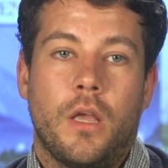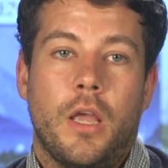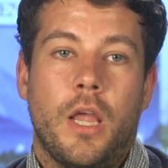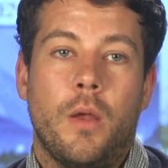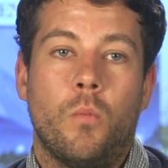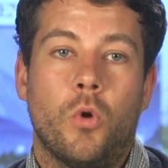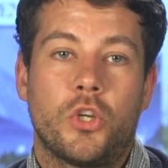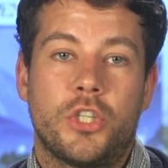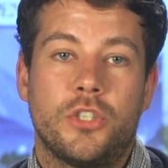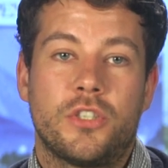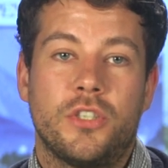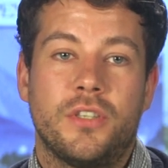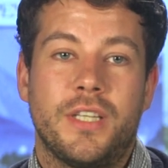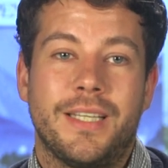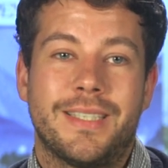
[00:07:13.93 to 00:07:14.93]
In
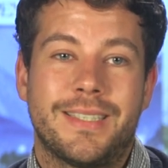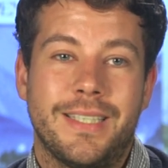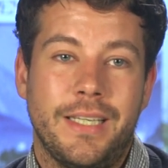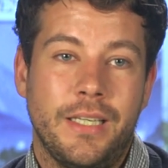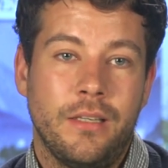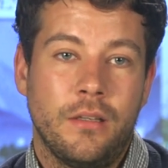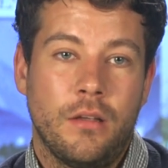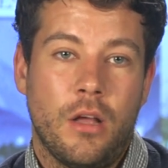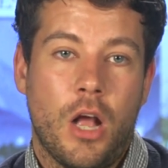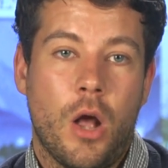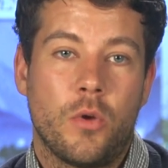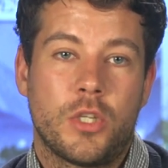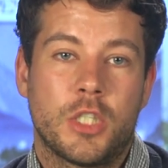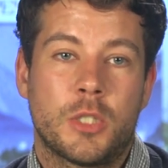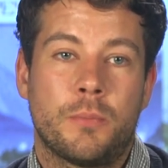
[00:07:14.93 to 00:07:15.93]
Washington, D.C., I
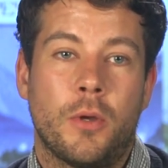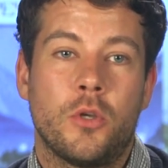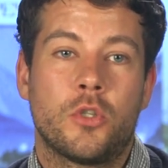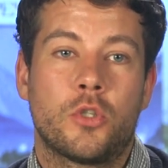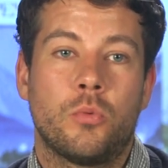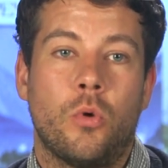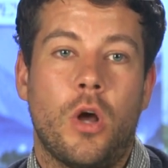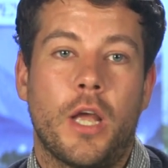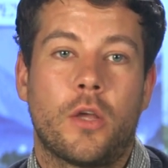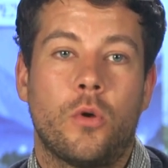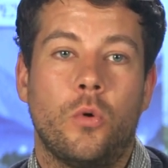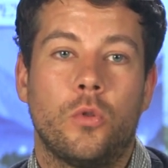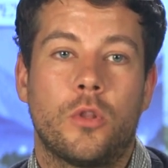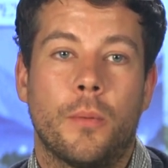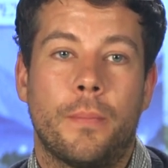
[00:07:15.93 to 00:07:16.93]
was exposed to what I
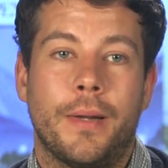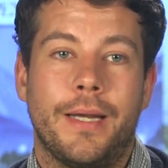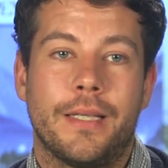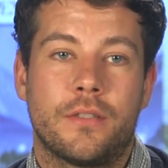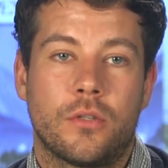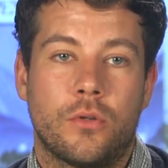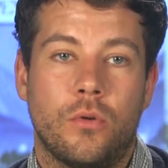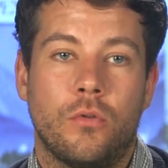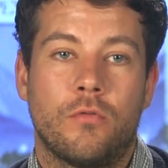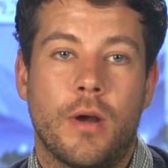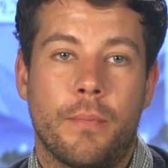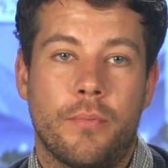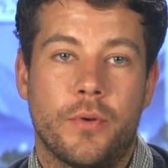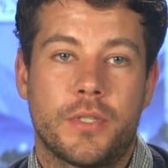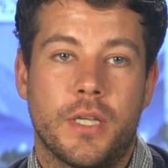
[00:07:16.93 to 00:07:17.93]
called the political
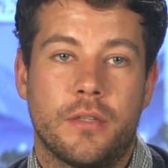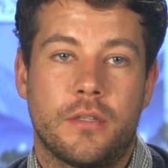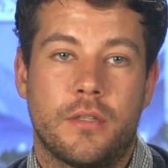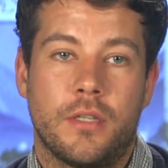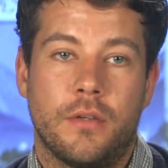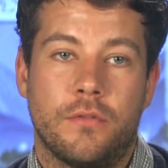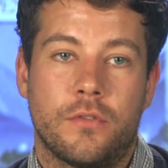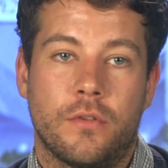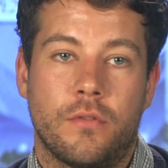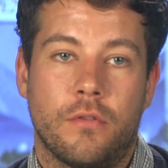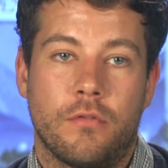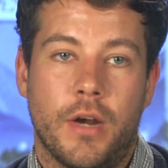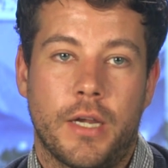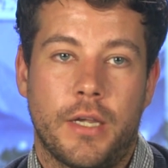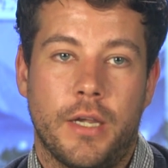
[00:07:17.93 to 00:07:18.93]
representatives of the
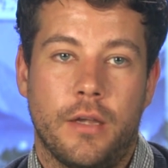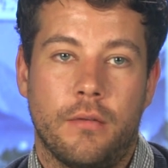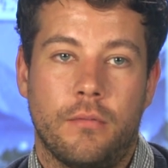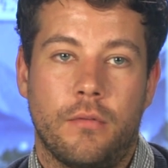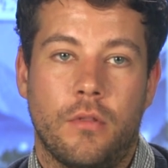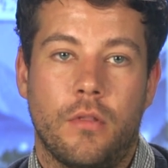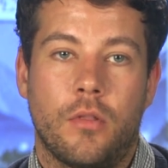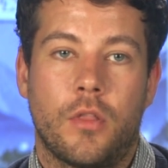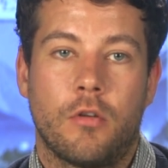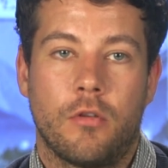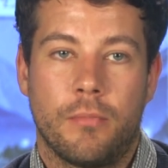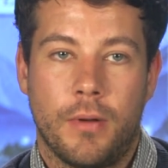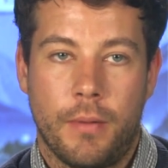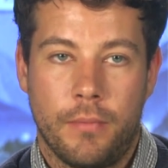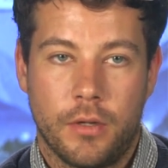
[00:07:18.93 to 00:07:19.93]
racket, the
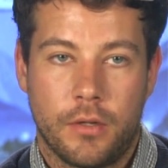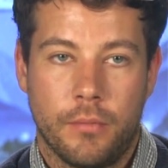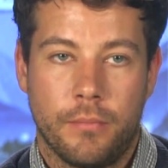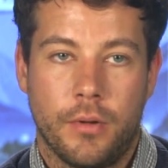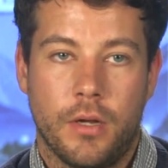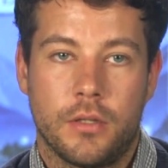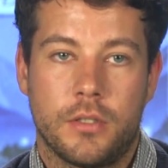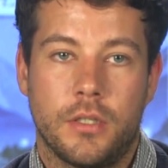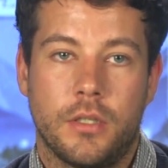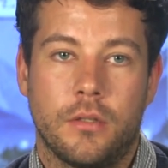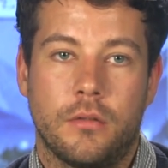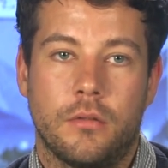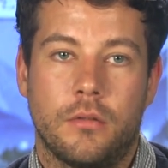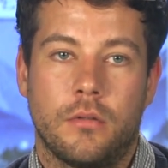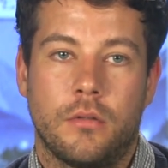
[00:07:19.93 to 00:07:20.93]
Republican Party.
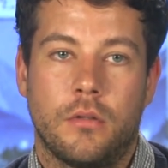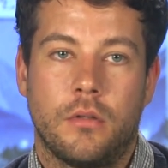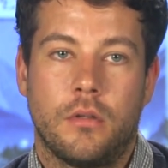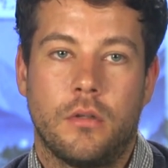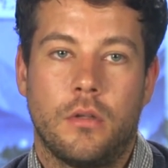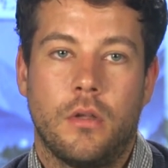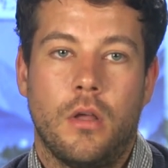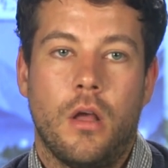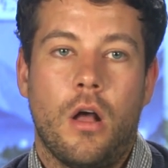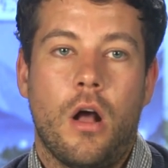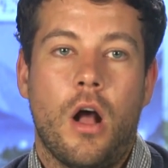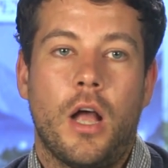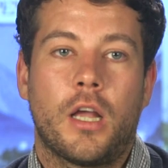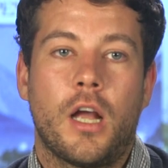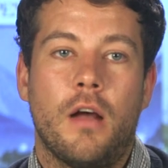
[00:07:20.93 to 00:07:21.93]

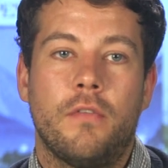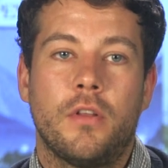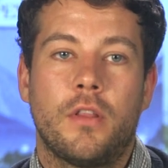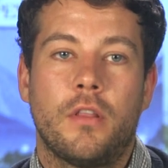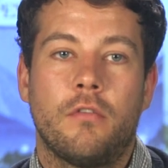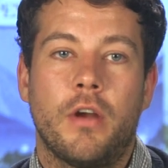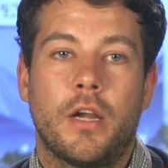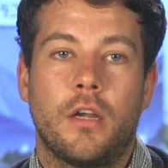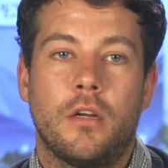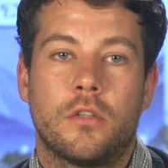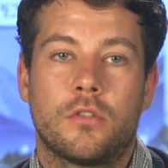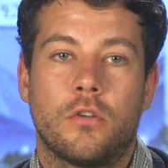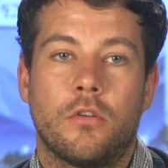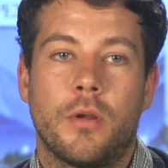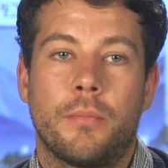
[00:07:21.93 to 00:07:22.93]
I covered the
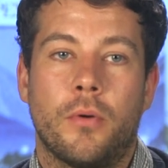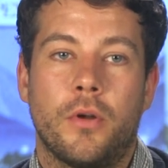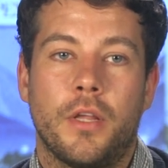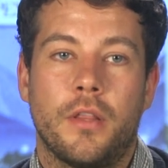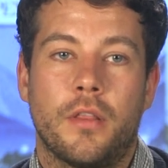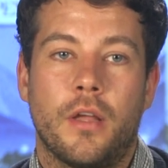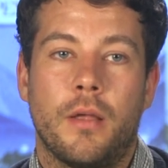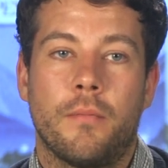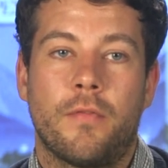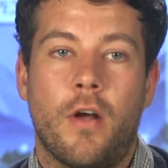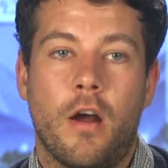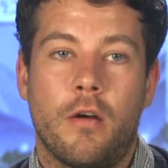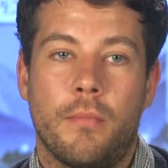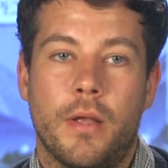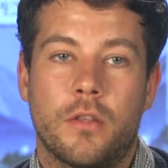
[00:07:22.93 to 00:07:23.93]
regulatory body, the
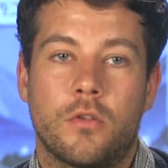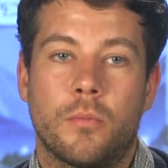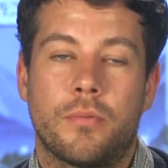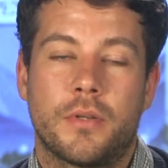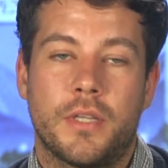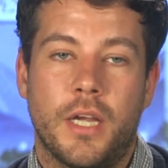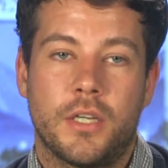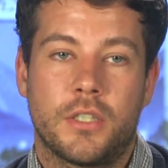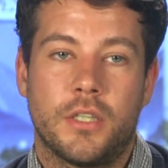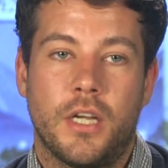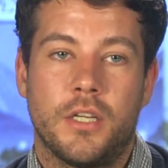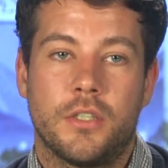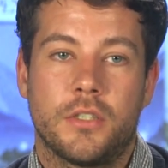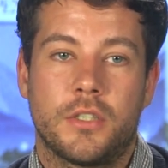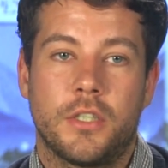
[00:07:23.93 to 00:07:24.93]
Environmental Protection
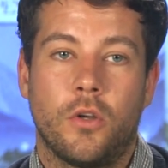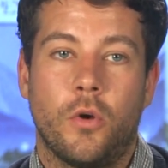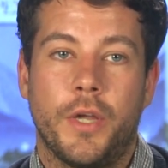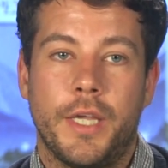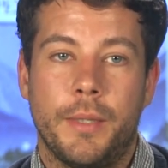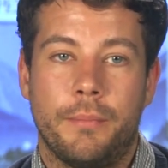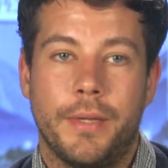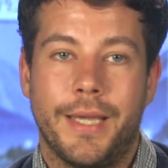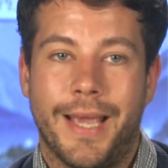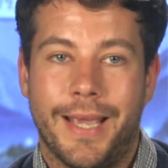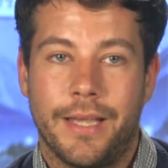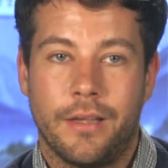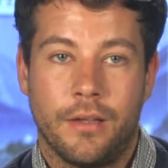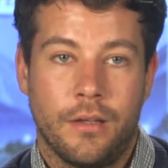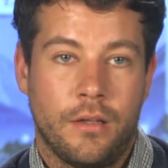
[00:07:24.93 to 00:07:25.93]
Agency, or EPA.